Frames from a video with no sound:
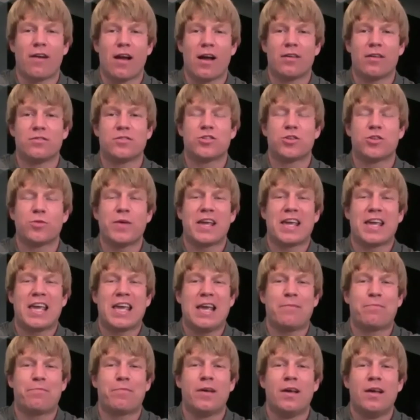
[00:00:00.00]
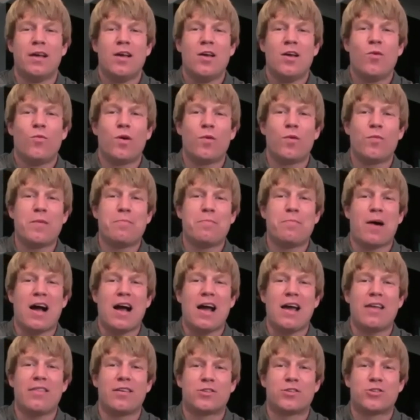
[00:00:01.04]
round. So we keep, when we
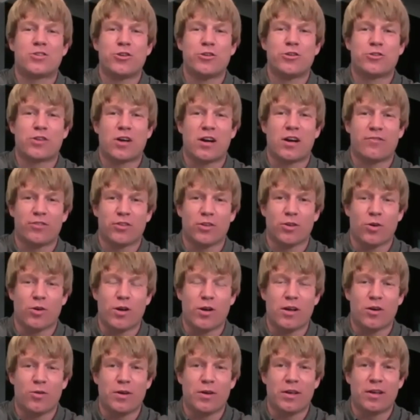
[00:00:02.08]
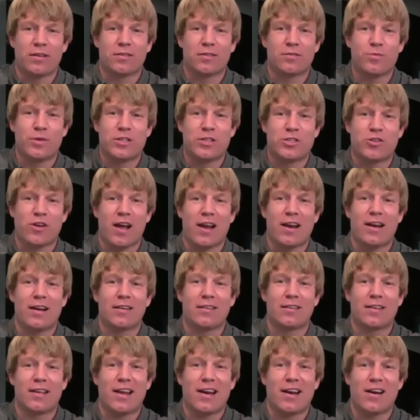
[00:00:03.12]
buy the true truffle oil, we try
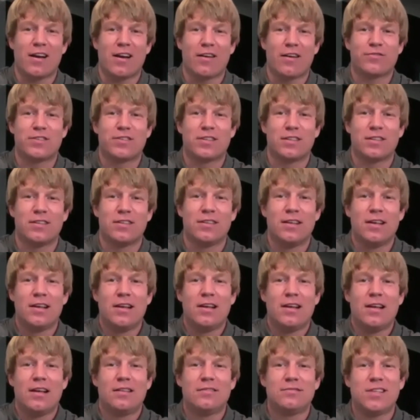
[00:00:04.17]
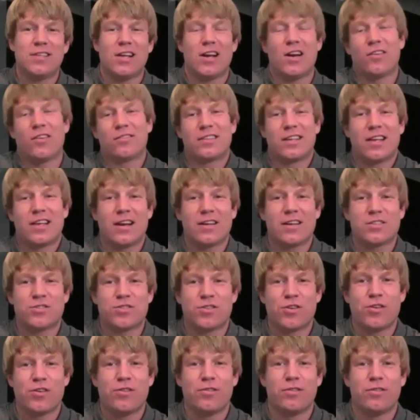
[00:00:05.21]
to get enough to, get us
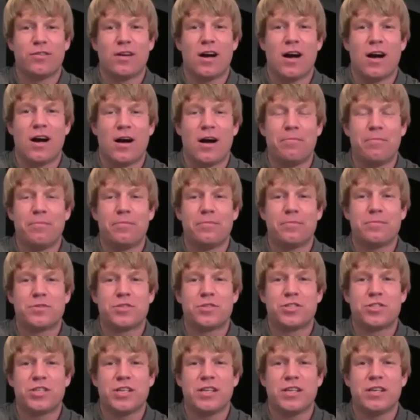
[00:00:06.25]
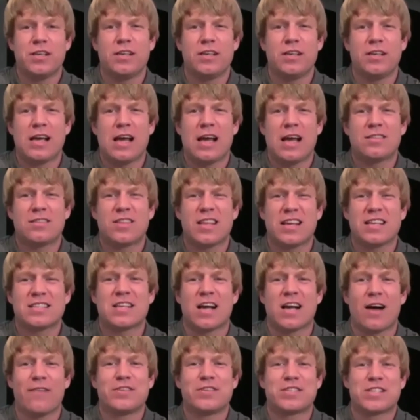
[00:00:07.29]
through. Things
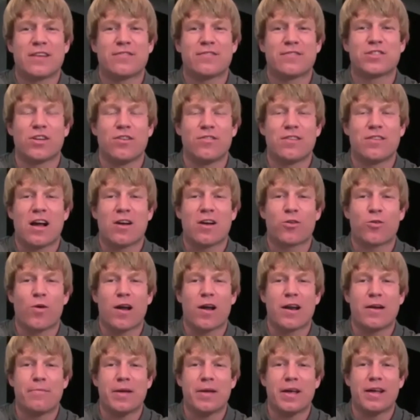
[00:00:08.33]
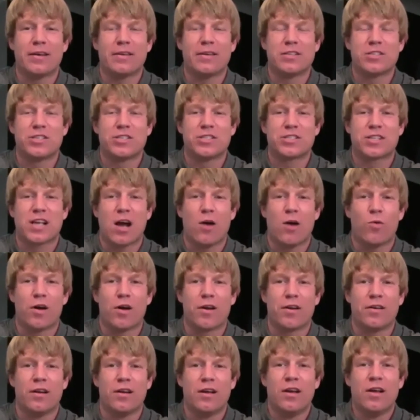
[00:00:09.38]
obviously have slowed down quite a bit, and she's got
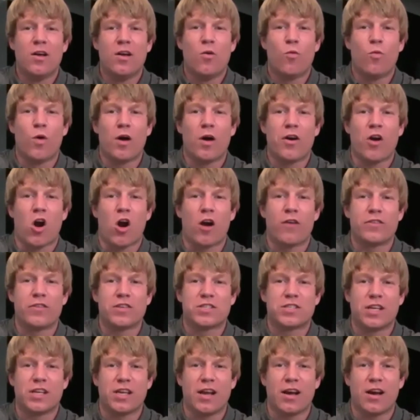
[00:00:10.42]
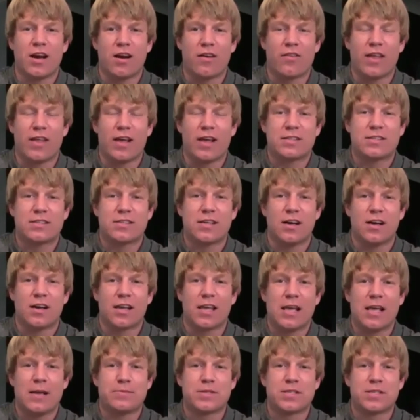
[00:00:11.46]
one harvest a year that
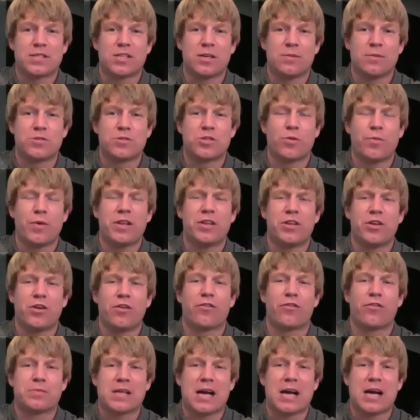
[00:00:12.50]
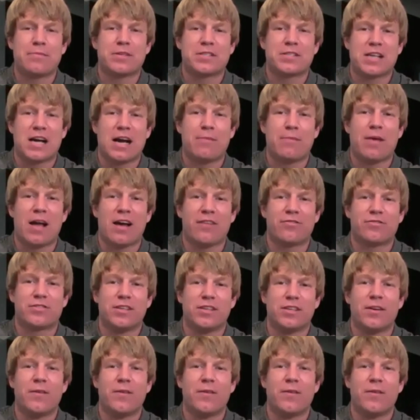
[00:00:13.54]
keeps it slim. So we do from time to time have to